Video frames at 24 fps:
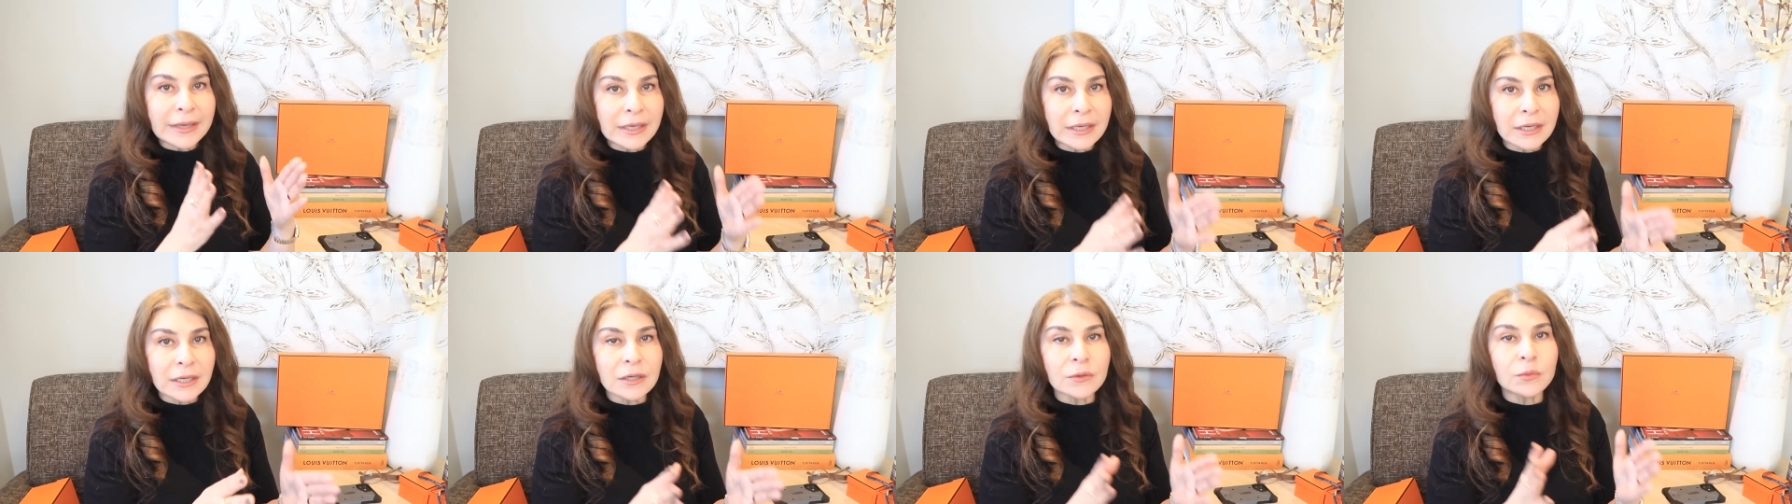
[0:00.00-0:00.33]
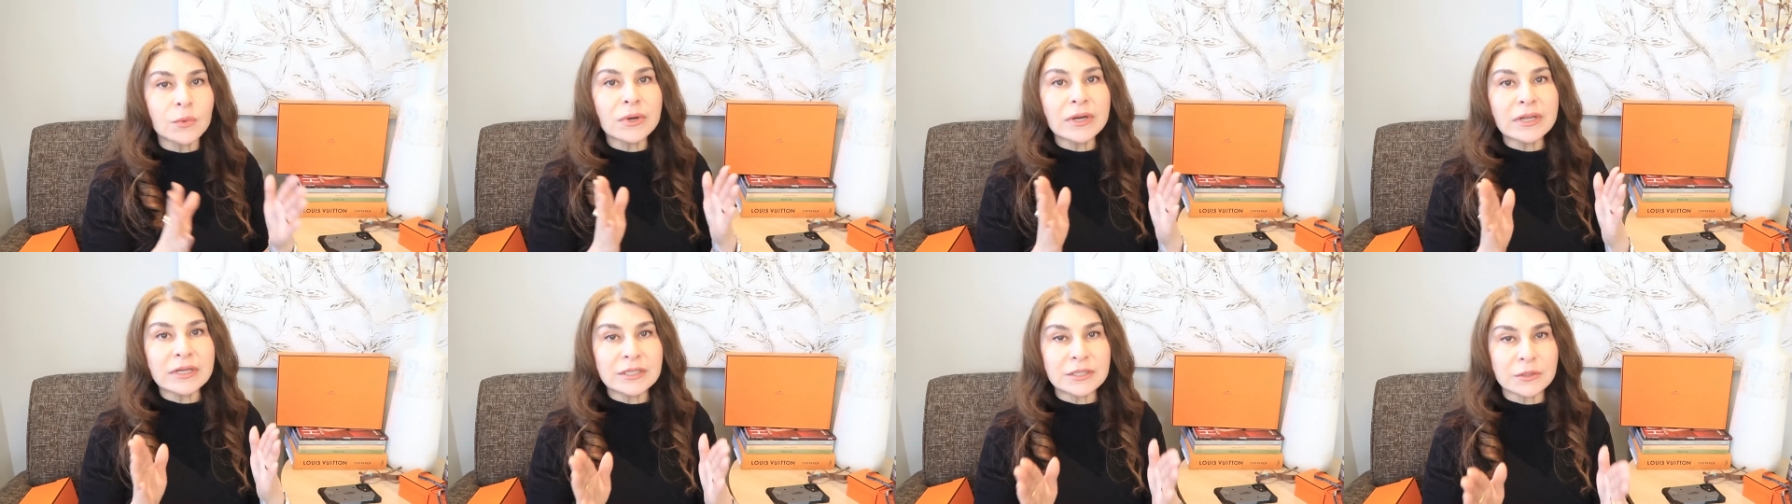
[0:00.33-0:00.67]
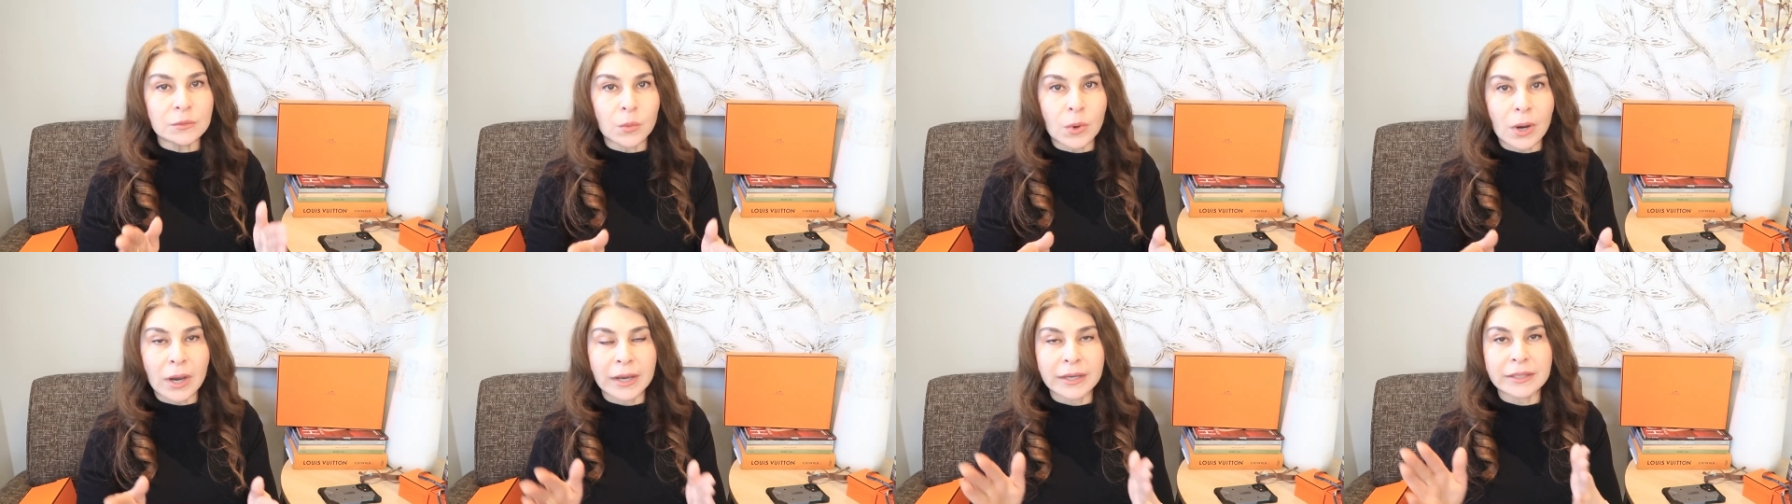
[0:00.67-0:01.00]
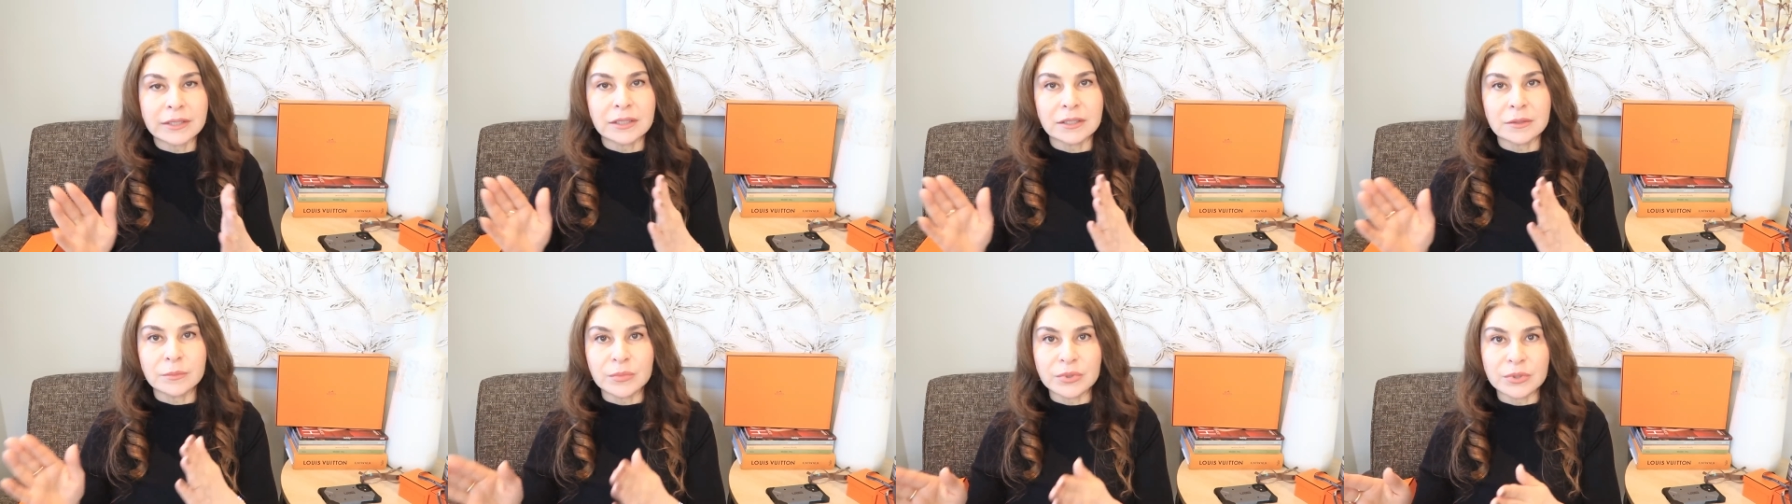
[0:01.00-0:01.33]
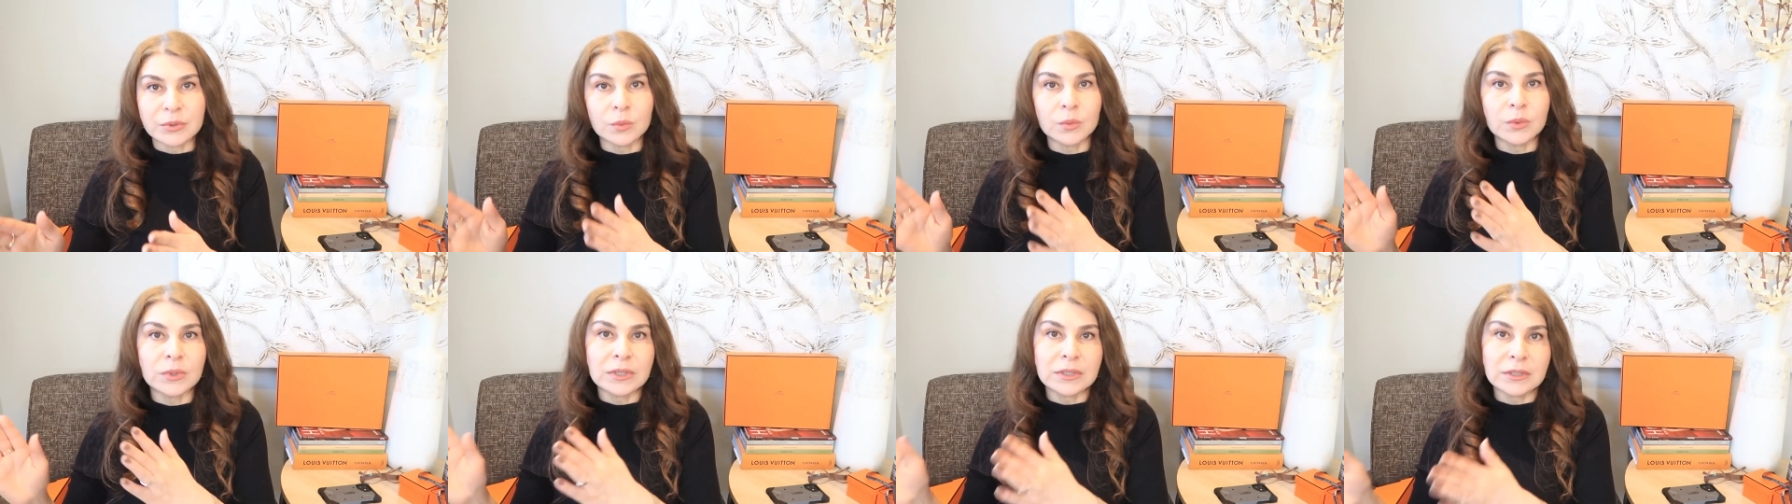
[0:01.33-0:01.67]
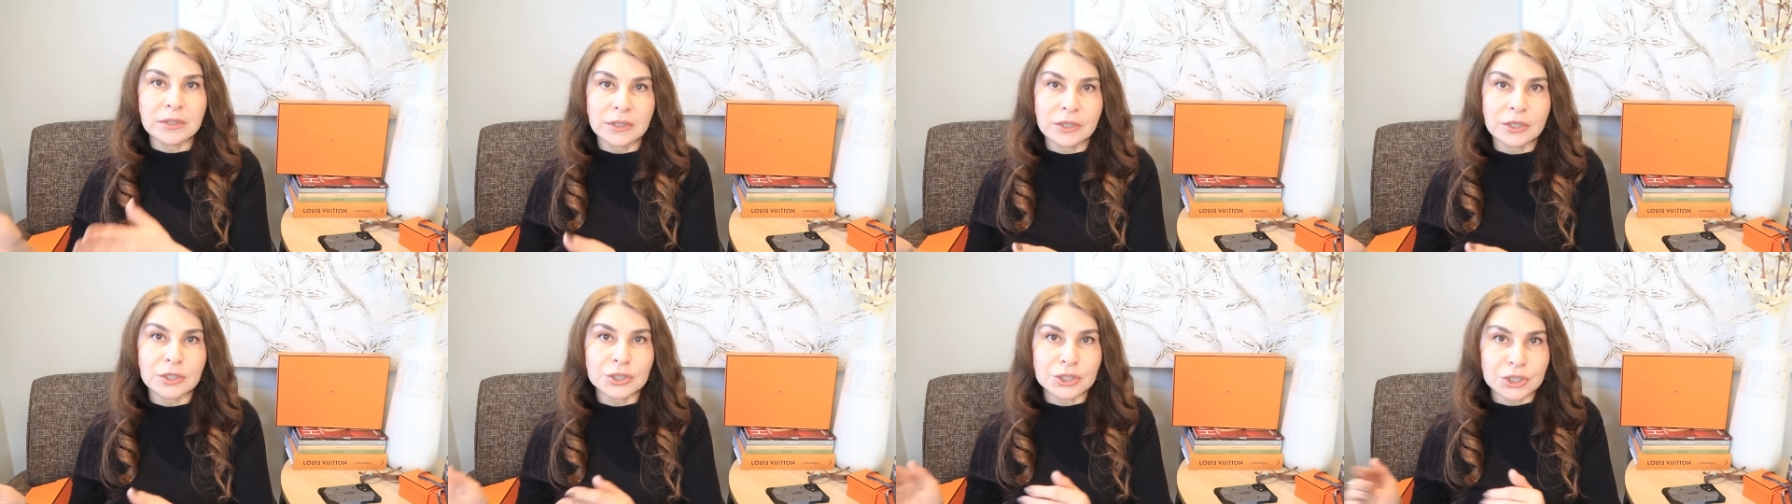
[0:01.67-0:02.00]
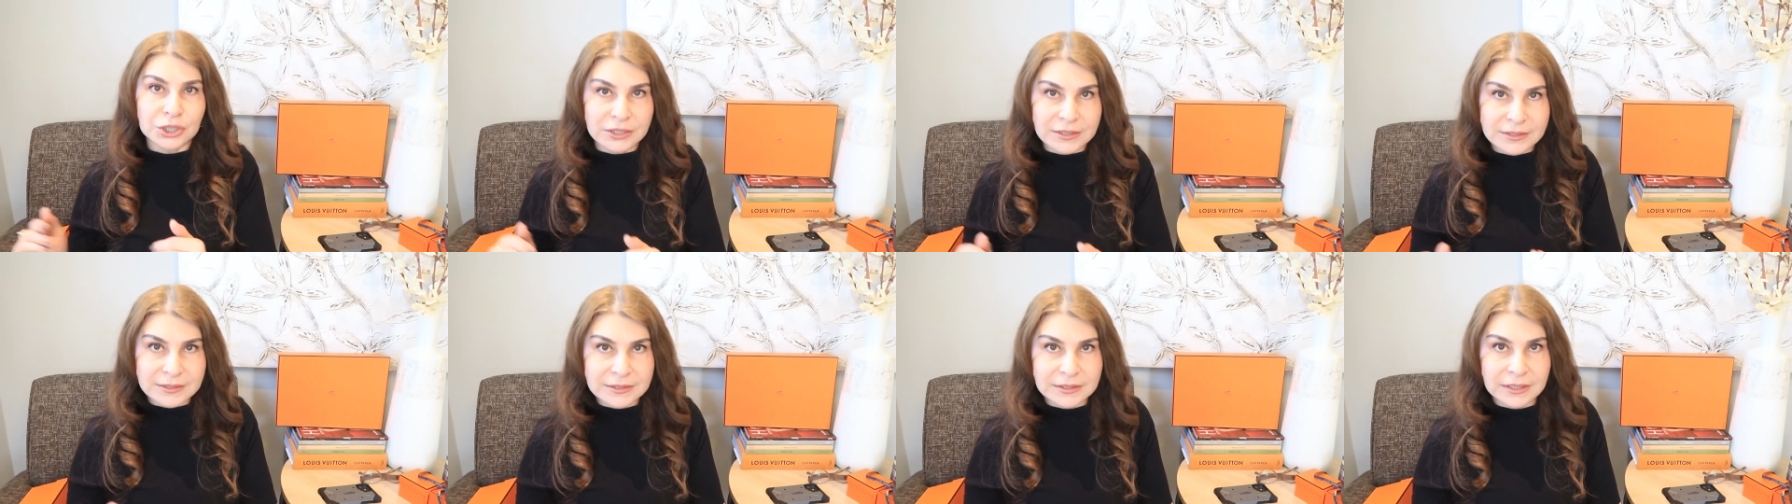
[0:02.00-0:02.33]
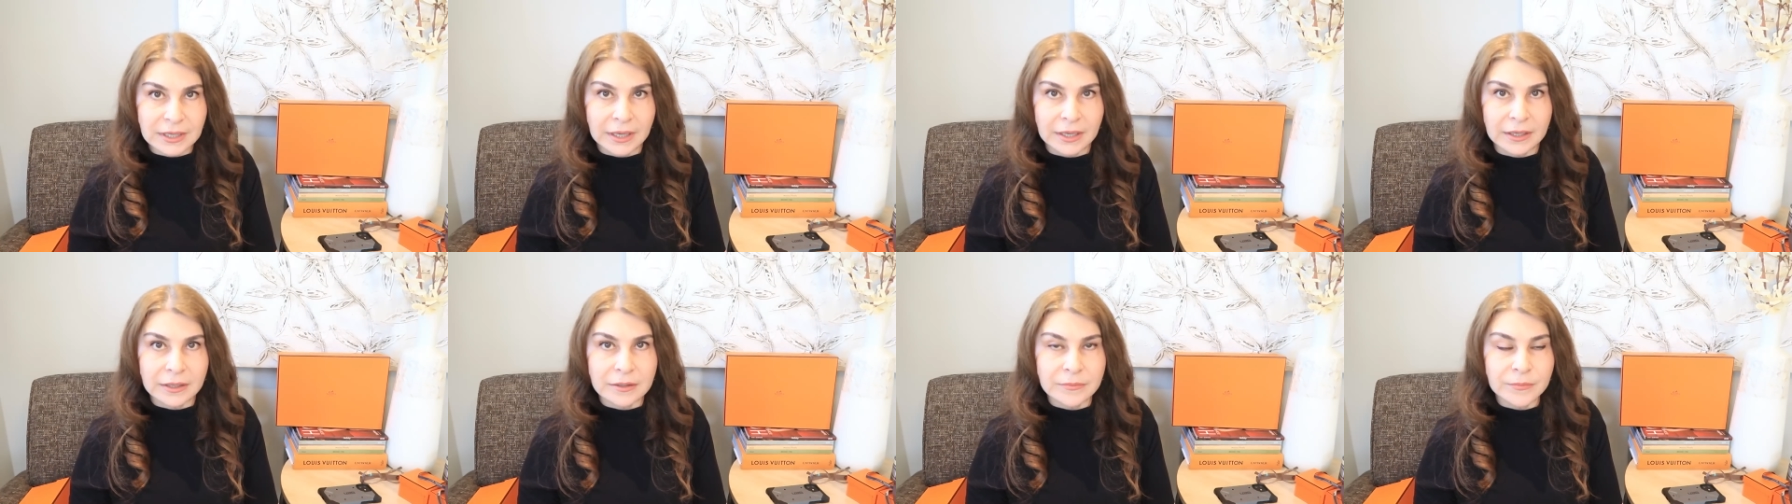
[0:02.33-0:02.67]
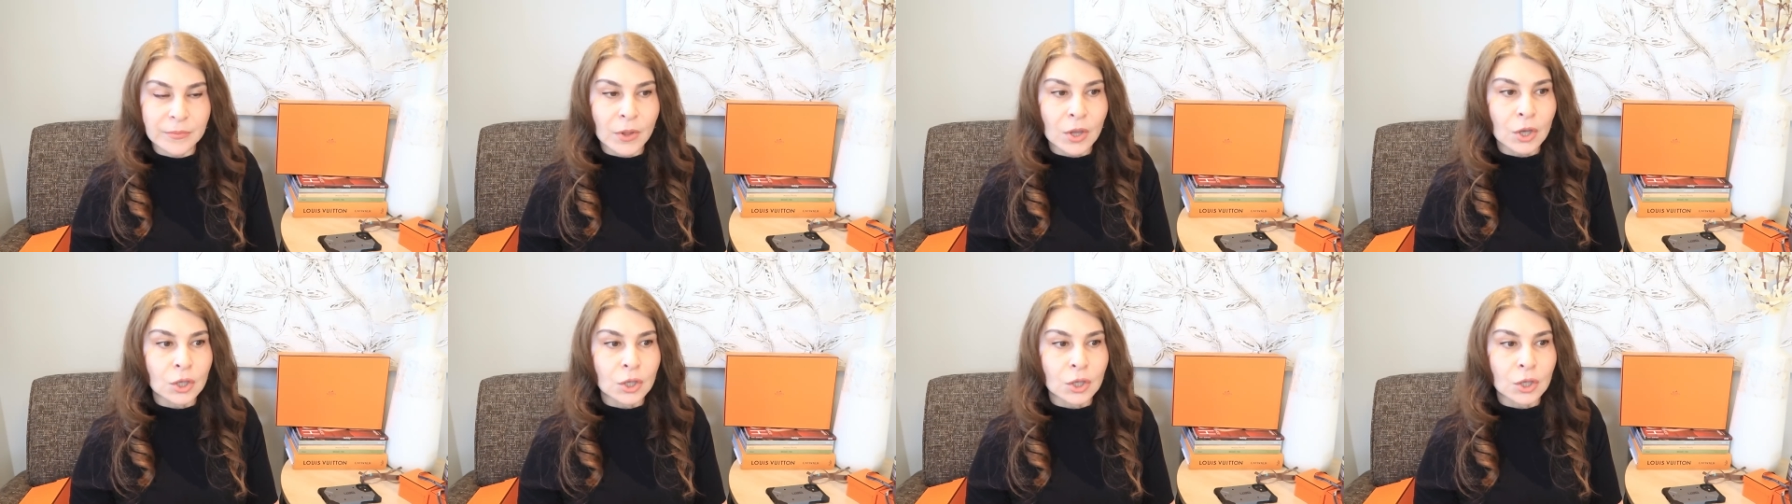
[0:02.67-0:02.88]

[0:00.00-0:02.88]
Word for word: equally divided between each essay.